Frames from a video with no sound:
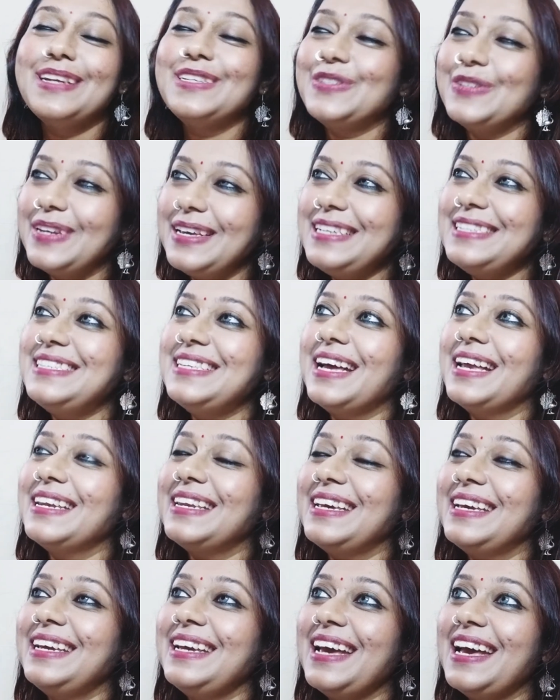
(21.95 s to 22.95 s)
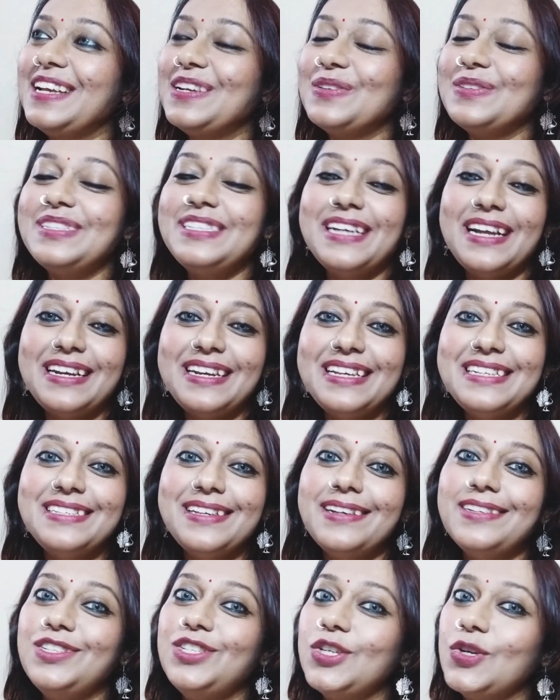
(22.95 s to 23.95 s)
Today is Sunday and on Sundays
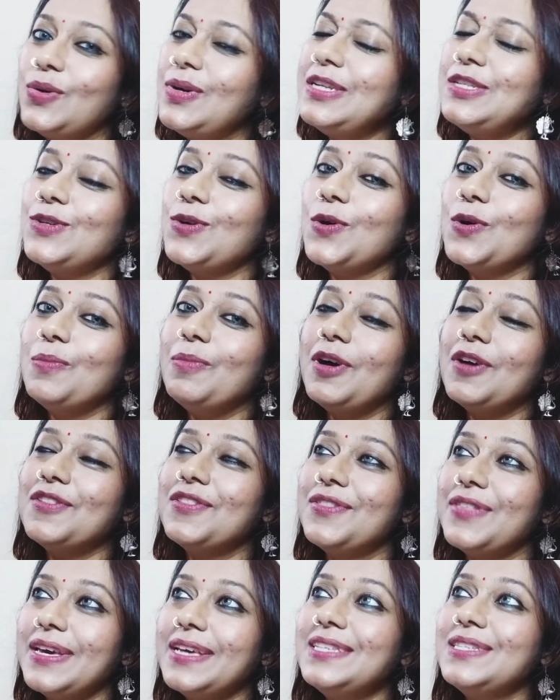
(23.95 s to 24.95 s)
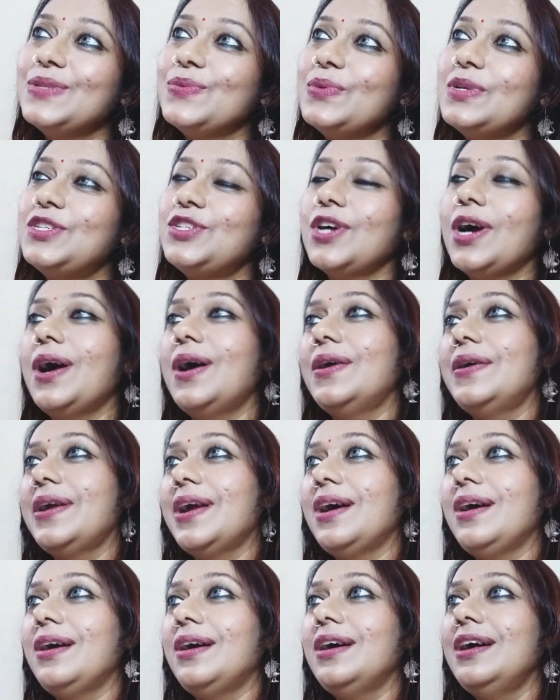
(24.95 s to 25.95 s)
I generally talk about things which
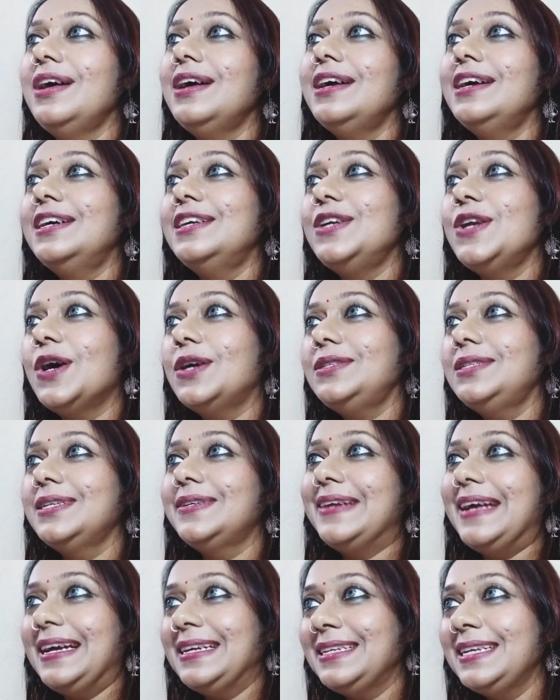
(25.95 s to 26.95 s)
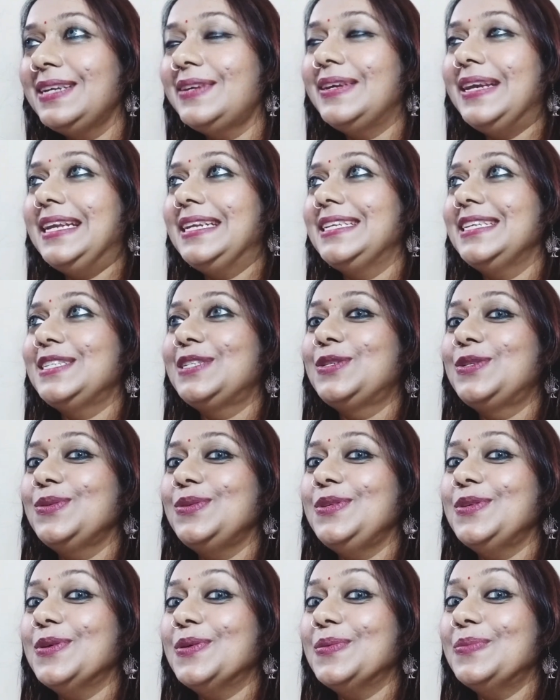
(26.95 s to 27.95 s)
are not directly related to
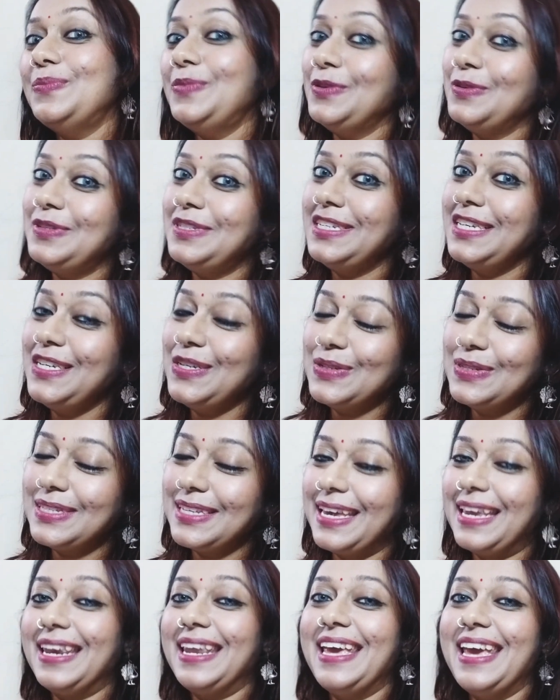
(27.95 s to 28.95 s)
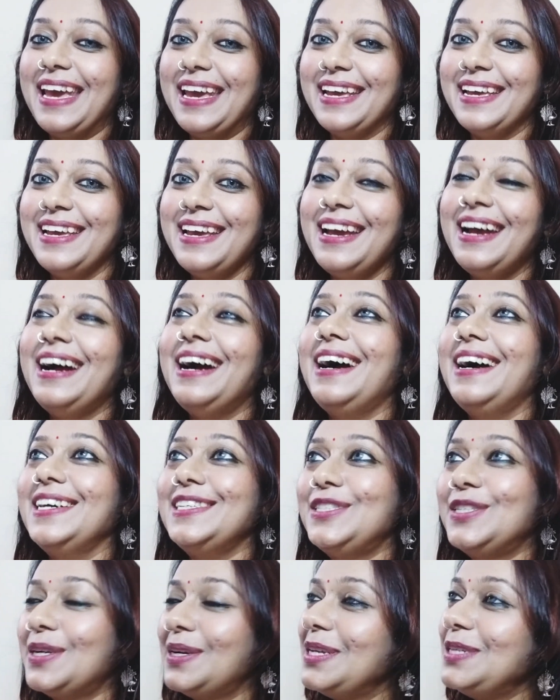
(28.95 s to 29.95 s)
your beauty, your skincare. I
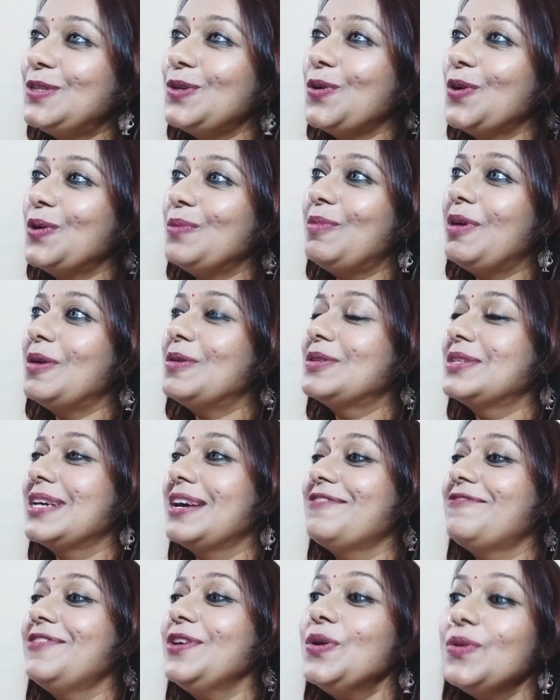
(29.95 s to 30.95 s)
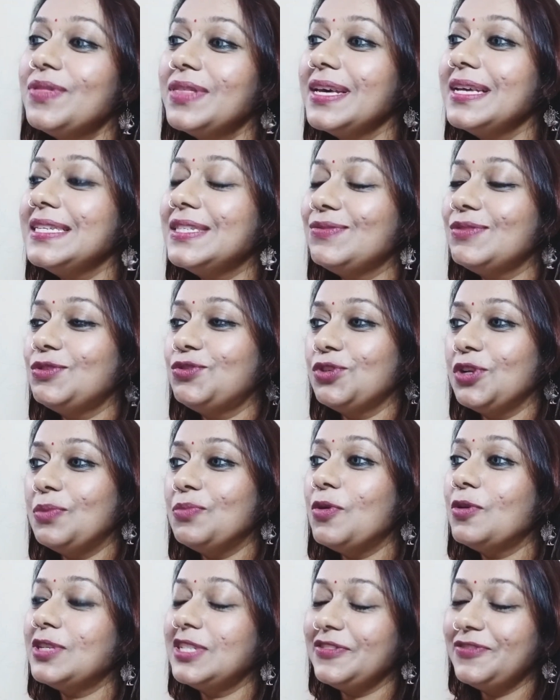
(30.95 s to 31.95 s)
generally talk about a few things which will
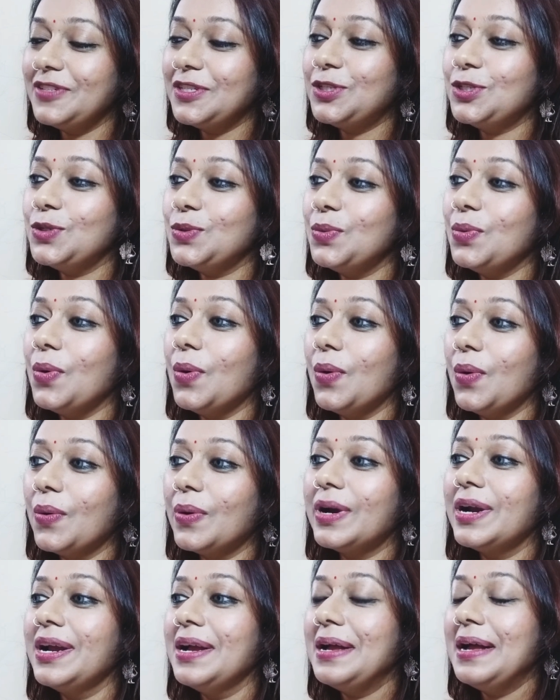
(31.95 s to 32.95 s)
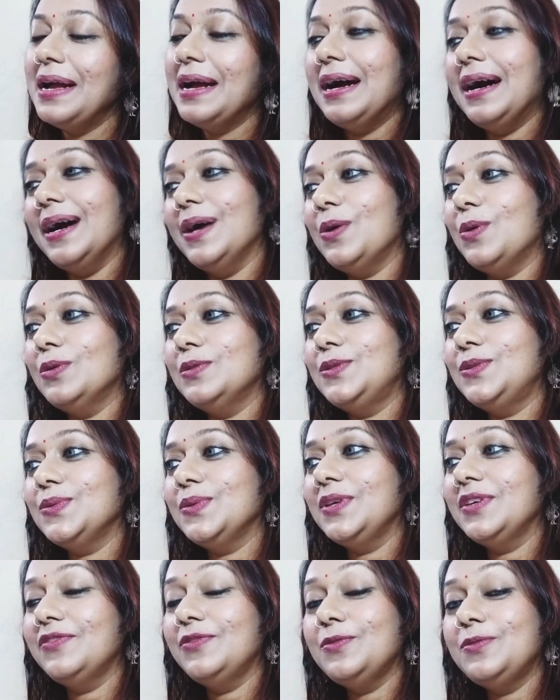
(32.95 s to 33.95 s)
motivate you, or I also
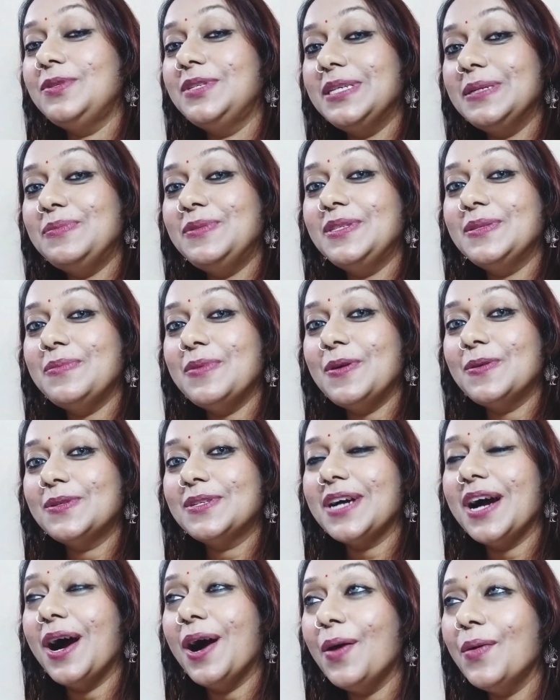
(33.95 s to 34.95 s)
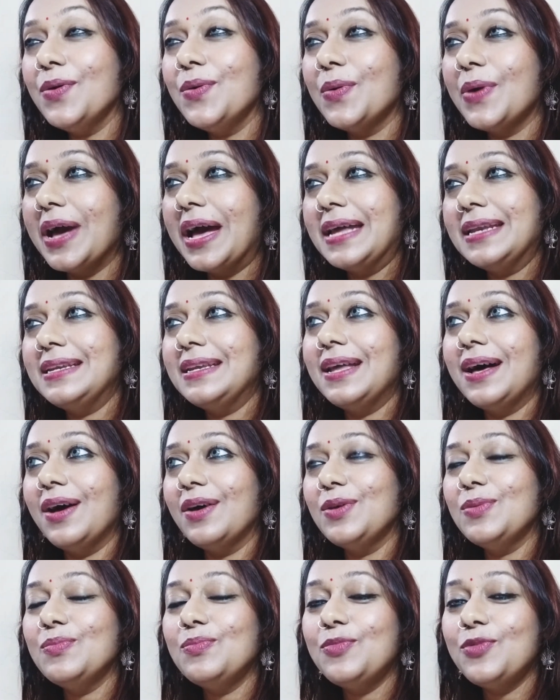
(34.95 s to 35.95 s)
give you tips about how you can
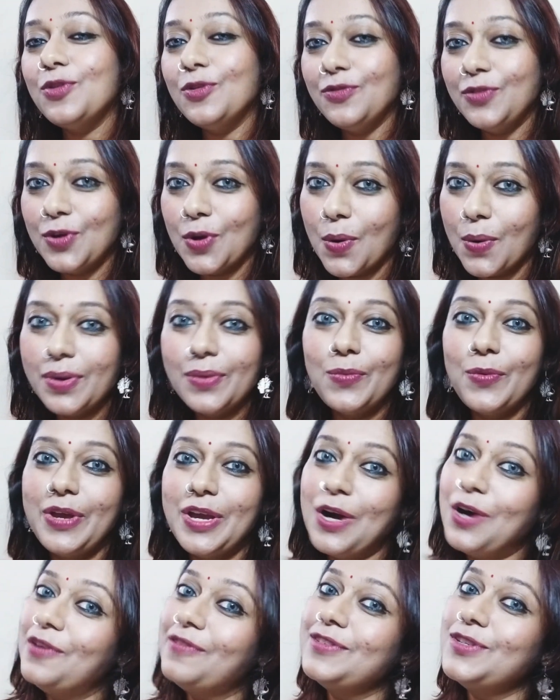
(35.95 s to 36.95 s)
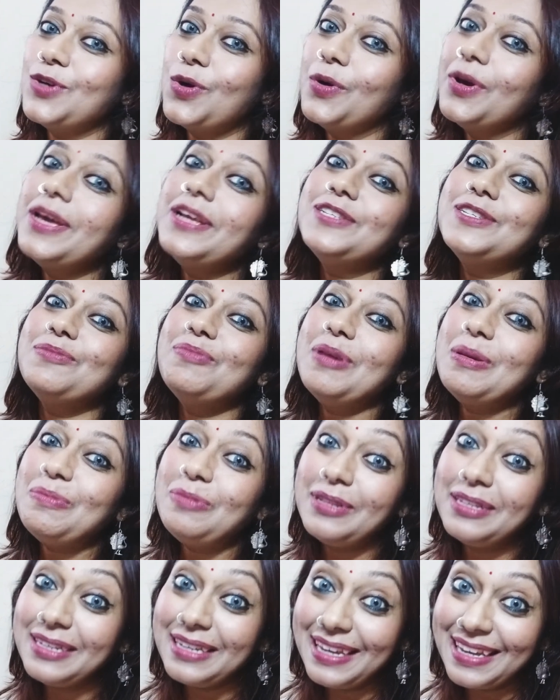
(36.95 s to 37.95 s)
improve your way of talking to
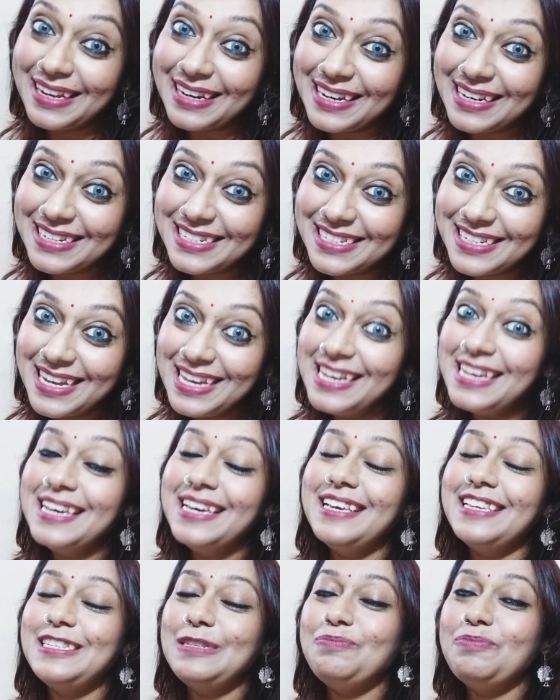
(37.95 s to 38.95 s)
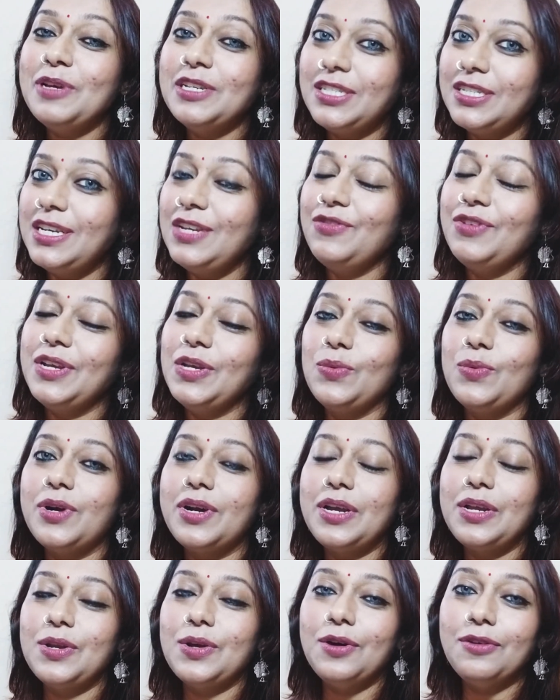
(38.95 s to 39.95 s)
people in English, especially when you are
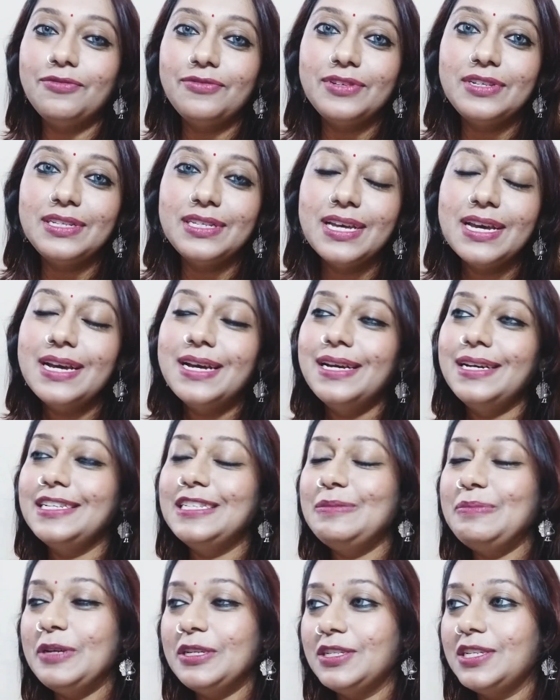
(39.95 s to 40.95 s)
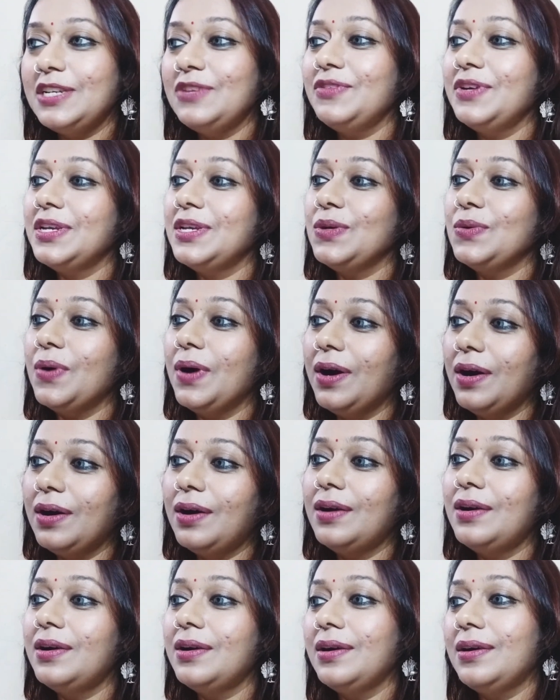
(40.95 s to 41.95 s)
in office, especially when you
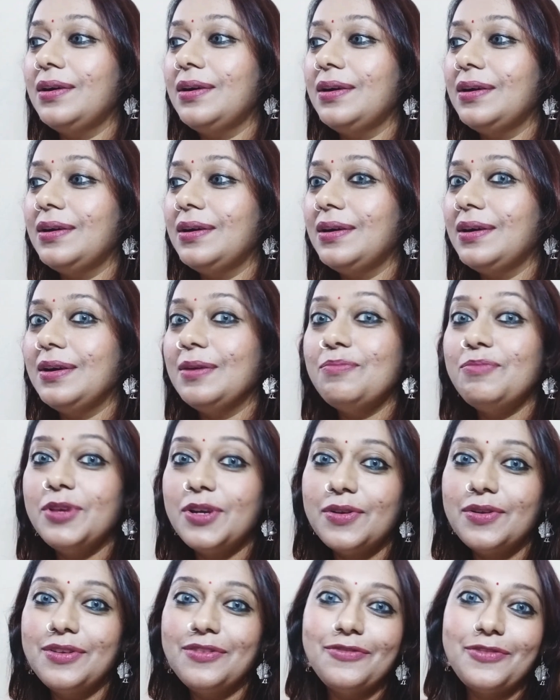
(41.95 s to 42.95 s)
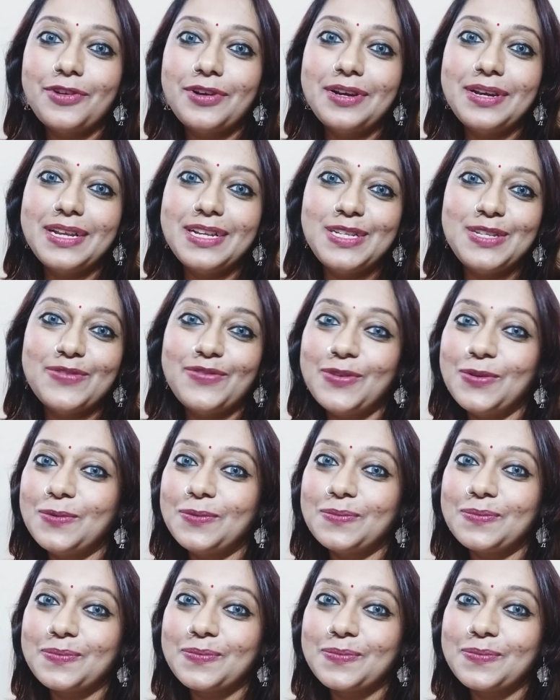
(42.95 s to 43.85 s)
are appearing for an interview.